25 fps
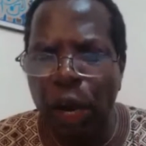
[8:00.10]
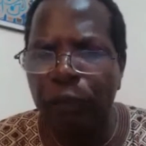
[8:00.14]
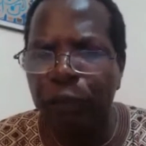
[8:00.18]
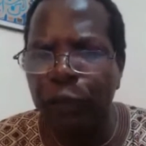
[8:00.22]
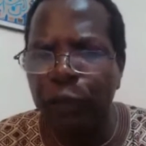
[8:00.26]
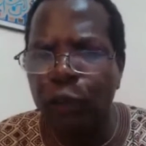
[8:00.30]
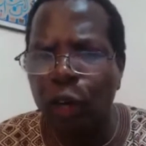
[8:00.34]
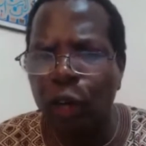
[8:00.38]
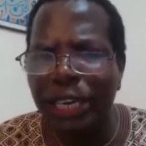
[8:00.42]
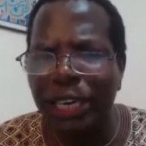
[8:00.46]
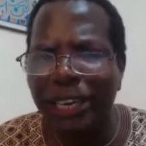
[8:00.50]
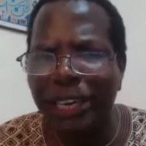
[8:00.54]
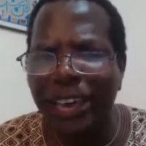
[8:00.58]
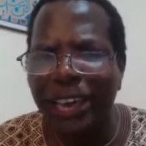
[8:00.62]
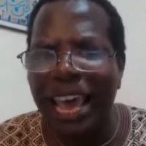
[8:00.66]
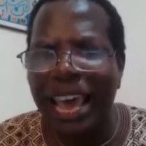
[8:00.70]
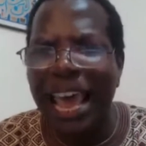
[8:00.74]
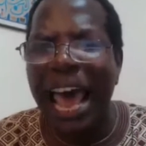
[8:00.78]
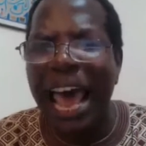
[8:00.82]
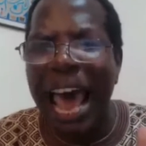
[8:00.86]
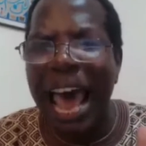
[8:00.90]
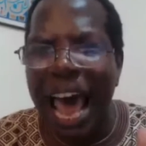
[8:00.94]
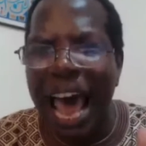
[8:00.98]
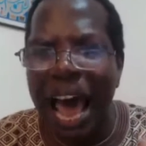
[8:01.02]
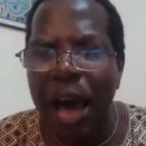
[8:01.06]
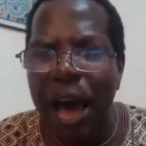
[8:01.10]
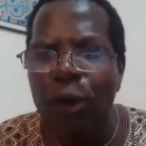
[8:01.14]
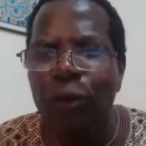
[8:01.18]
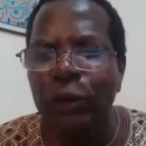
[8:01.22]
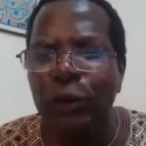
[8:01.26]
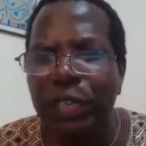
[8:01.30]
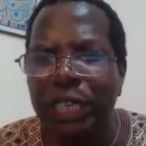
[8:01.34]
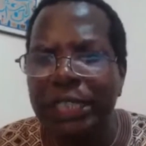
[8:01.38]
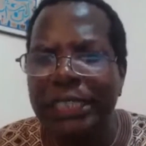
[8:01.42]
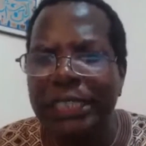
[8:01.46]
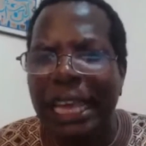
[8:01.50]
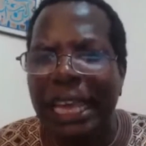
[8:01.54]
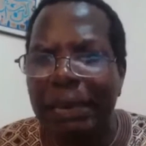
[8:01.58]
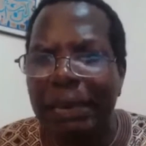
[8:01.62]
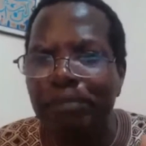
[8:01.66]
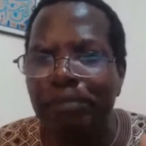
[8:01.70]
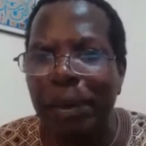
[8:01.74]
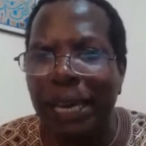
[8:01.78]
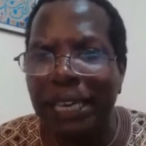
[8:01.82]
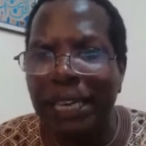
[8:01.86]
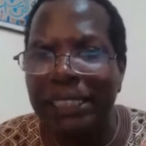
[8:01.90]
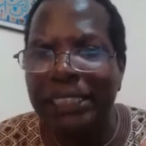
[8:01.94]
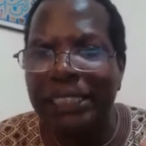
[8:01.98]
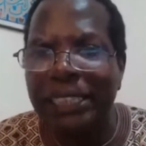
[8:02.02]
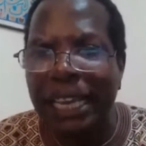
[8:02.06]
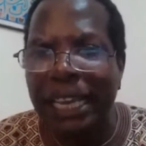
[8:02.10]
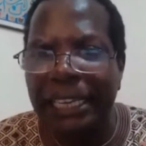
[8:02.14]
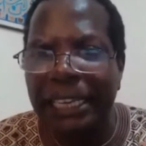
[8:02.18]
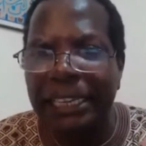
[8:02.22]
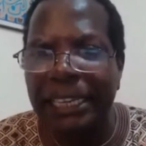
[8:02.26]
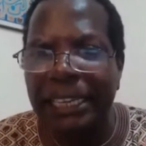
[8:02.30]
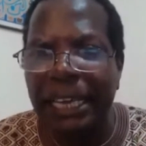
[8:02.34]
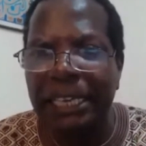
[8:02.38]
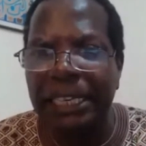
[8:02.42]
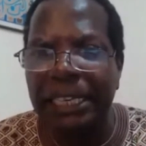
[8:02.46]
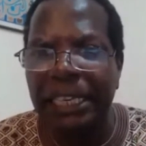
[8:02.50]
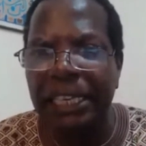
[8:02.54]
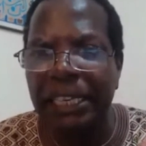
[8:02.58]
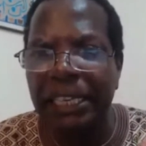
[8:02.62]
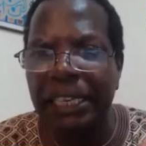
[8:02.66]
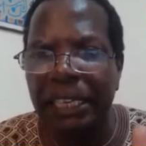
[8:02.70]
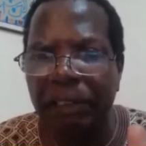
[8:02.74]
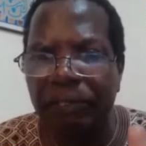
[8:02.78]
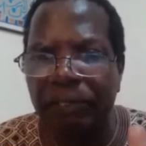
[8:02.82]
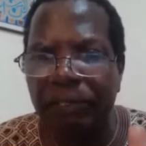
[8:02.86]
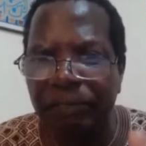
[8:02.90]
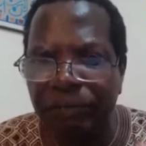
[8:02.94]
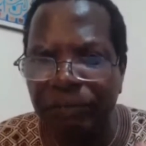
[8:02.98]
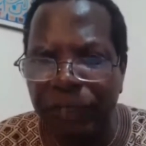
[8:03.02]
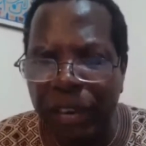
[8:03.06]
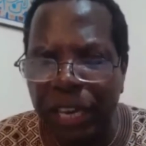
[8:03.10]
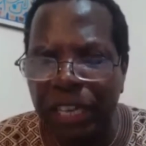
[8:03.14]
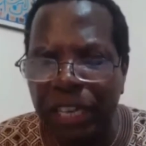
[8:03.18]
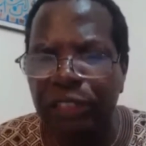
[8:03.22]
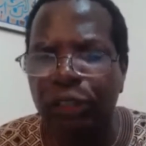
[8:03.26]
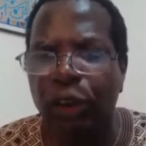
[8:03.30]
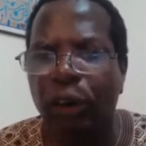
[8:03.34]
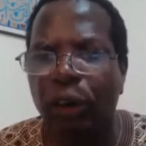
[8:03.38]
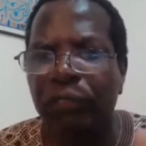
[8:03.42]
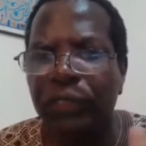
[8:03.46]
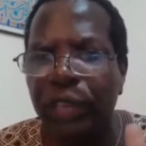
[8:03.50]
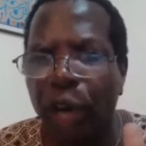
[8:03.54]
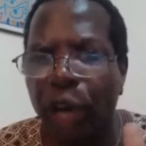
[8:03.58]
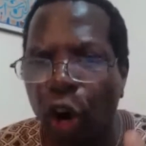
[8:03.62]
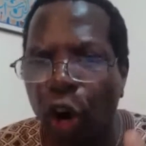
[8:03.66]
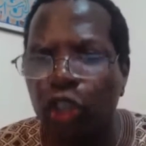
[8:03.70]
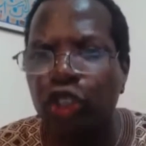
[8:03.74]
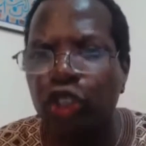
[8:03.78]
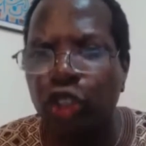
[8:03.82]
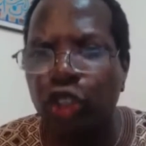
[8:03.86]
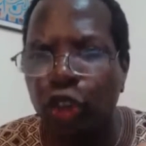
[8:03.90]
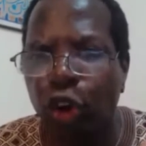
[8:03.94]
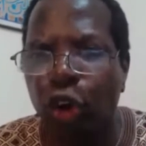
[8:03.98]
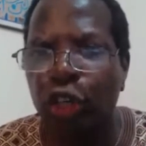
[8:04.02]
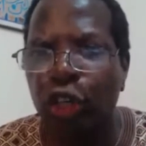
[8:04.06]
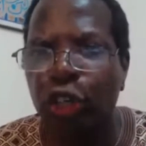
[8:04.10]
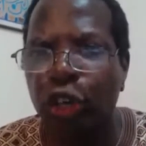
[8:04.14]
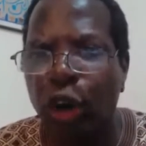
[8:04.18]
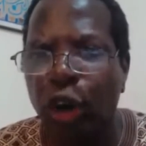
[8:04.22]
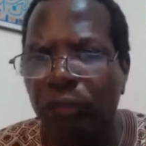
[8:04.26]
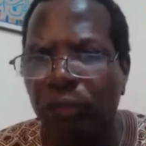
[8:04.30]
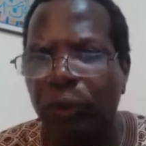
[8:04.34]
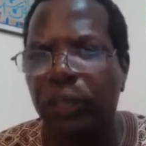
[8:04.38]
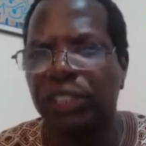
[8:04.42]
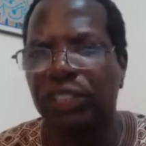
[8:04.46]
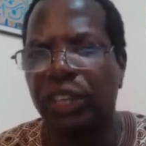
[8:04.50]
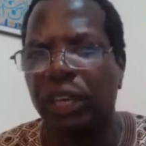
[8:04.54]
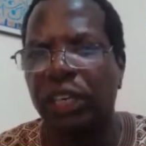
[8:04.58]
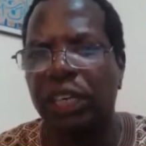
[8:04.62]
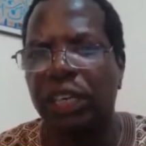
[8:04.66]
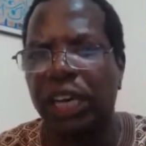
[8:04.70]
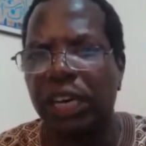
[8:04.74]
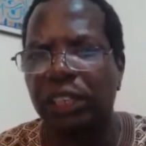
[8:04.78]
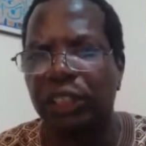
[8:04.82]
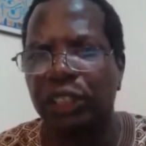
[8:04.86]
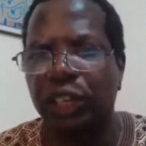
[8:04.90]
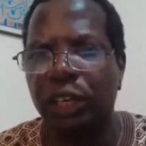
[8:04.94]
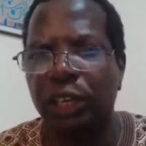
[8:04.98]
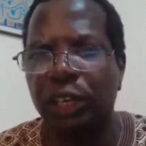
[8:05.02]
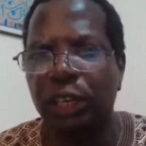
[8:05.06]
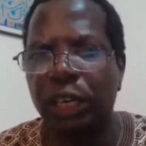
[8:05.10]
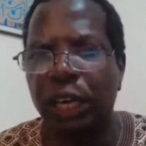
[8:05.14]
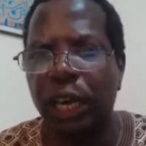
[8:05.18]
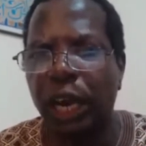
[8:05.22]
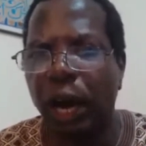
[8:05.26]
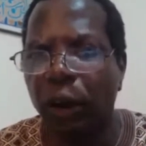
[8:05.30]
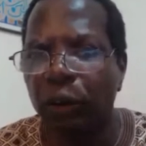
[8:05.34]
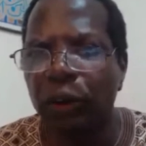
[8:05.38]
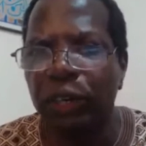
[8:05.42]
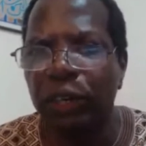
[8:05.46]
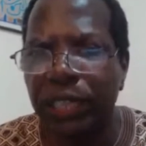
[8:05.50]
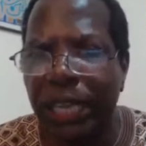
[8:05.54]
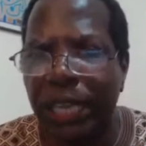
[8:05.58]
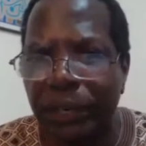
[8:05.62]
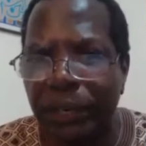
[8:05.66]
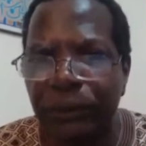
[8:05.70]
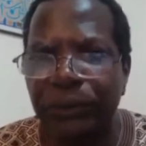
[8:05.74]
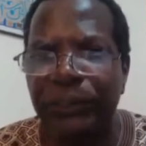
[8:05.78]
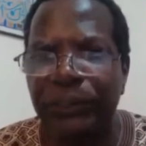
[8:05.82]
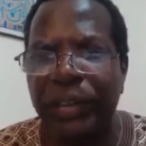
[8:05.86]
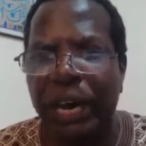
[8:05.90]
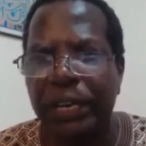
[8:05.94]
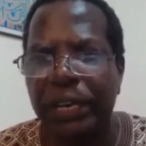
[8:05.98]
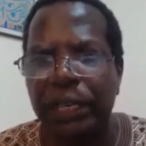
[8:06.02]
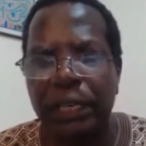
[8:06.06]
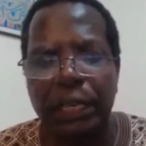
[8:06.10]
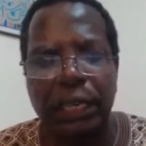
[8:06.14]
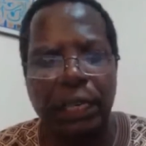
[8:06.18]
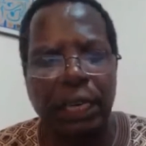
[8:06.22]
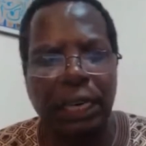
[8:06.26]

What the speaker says: talking. How did they maintain that in the face of the onslaught of Western culture? How did they do that?